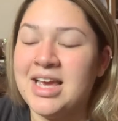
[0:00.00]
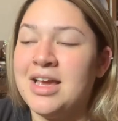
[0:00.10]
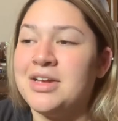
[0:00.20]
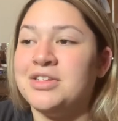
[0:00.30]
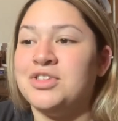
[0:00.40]

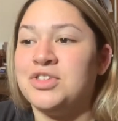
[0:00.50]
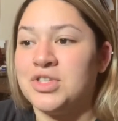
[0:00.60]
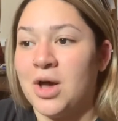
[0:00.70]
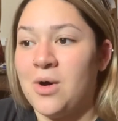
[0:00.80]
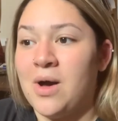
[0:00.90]

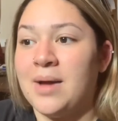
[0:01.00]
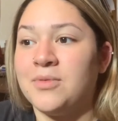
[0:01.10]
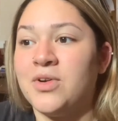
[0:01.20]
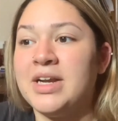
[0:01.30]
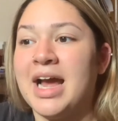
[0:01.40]
so I'm
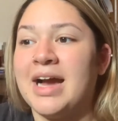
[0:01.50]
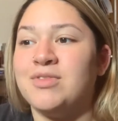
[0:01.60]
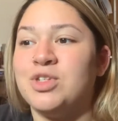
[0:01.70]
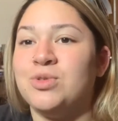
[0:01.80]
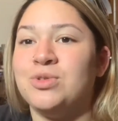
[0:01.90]
going to have
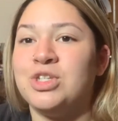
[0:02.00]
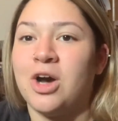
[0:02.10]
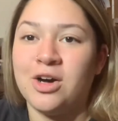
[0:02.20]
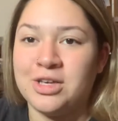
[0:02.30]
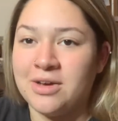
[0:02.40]
to
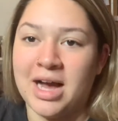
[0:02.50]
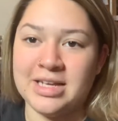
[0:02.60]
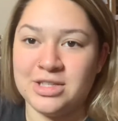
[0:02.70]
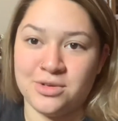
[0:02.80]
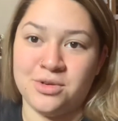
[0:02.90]
talk you
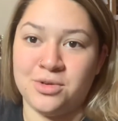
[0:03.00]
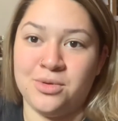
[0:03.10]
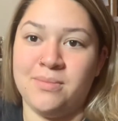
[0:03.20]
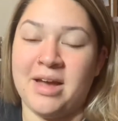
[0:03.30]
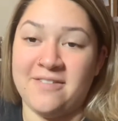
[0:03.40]
guys through
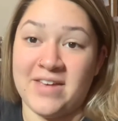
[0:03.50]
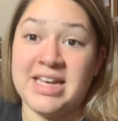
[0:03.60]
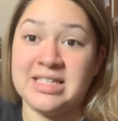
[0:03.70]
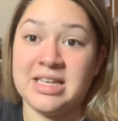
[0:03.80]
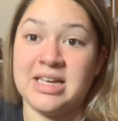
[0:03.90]
my
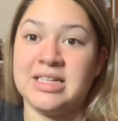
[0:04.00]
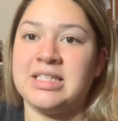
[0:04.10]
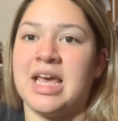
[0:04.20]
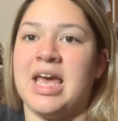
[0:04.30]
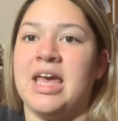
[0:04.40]
vases
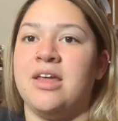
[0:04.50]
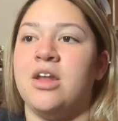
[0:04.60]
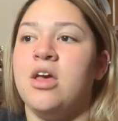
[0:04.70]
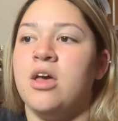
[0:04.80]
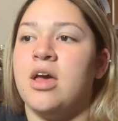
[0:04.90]
and
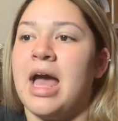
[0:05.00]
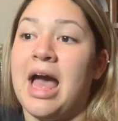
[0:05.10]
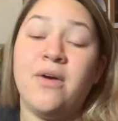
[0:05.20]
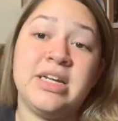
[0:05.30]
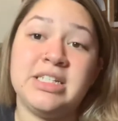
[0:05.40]

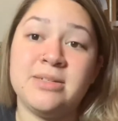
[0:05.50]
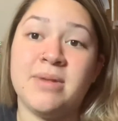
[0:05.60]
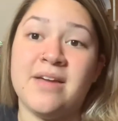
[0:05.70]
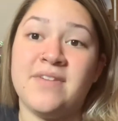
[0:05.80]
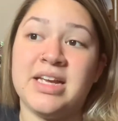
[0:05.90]
how I did
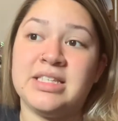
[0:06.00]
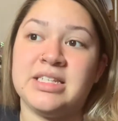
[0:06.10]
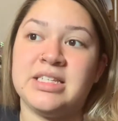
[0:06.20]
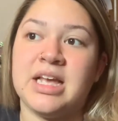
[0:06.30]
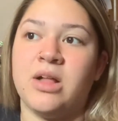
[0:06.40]
my
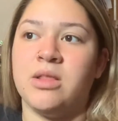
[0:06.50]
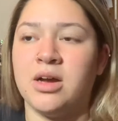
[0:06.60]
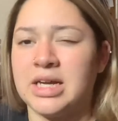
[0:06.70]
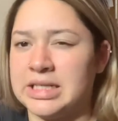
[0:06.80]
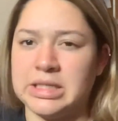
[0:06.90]
vases, how
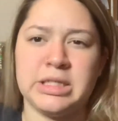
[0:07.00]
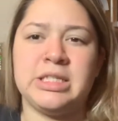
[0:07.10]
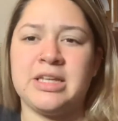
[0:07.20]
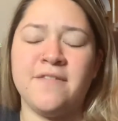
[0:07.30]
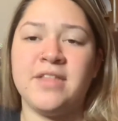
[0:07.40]
long it took,
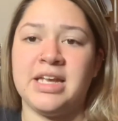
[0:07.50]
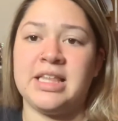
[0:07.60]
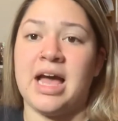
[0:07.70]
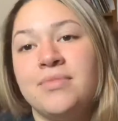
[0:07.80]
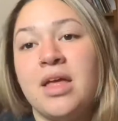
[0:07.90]
stuff like
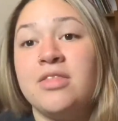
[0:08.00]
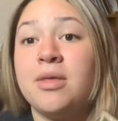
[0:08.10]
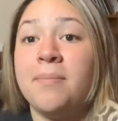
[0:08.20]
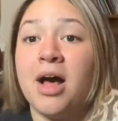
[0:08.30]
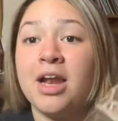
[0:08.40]
that. The
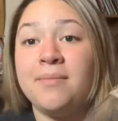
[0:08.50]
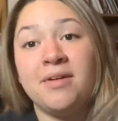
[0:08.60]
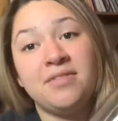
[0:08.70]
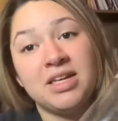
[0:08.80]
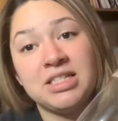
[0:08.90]
bottom of
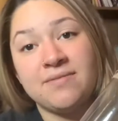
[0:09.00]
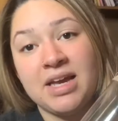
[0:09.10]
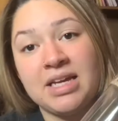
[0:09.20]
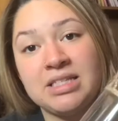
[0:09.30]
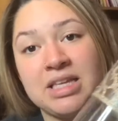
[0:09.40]
this
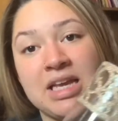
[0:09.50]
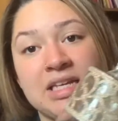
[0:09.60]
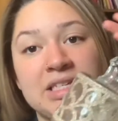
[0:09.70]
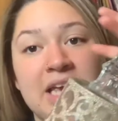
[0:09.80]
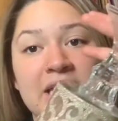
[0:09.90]
vase is
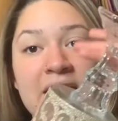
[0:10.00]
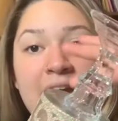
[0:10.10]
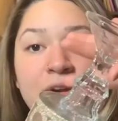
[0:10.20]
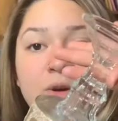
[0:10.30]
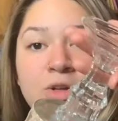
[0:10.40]
a
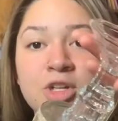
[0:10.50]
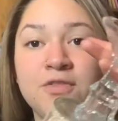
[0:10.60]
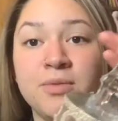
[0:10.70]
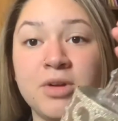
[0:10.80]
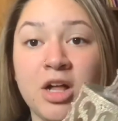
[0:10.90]
candle holder
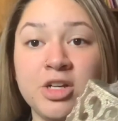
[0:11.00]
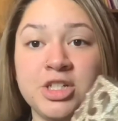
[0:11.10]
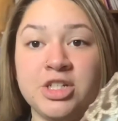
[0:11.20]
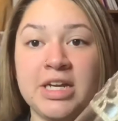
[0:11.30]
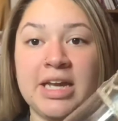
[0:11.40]
from Dollar
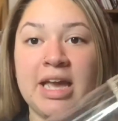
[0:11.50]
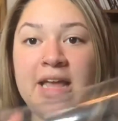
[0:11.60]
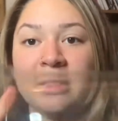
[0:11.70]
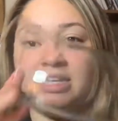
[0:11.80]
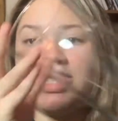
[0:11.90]
Tree,
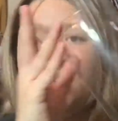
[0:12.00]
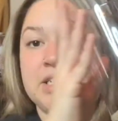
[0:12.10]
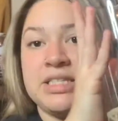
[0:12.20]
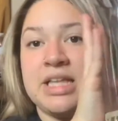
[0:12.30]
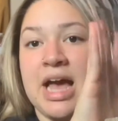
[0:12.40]
and this vase
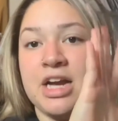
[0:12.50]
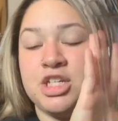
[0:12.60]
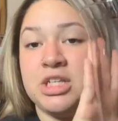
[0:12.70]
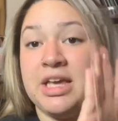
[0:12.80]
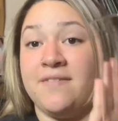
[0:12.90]
is
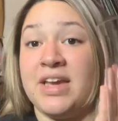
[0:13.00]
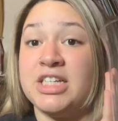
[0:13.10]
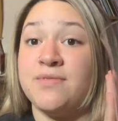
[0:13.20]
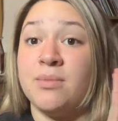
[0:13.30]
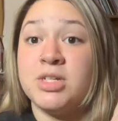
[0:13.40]
actually a vase
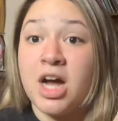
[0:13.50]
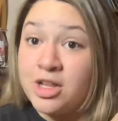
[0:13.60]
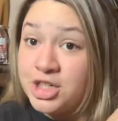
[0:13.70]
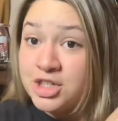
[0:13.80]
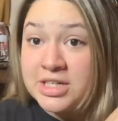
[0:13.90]
from
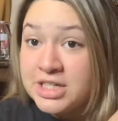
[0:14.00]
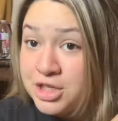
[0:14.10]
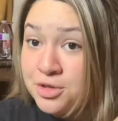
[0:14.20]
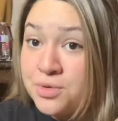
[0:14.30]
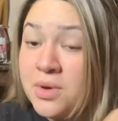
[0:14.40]
Dollar Tree too.